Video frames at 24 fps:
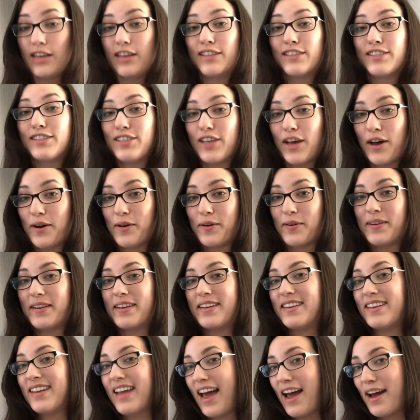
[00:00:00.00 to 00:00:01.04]
So
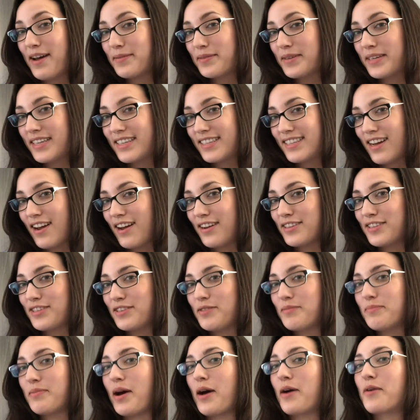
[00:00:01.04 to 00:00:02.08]
now I'm going to talk to
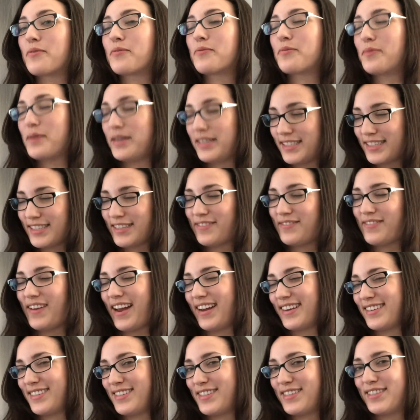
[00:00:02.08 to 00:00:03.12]
you about risk
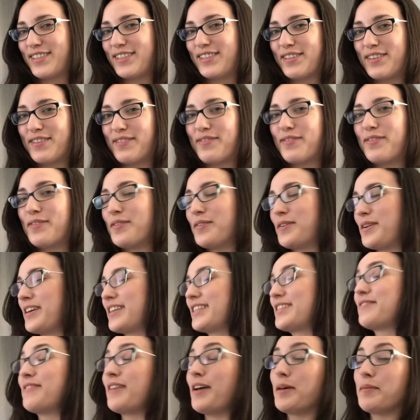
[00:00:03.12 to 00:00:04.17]
factors for
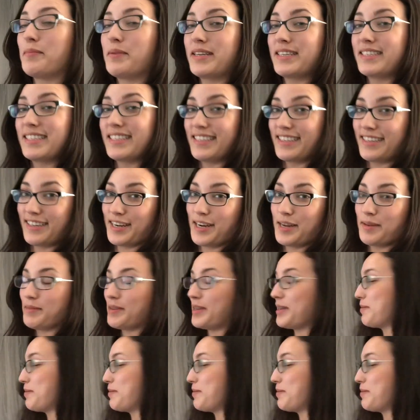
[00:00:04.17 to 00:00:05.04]
developing delirium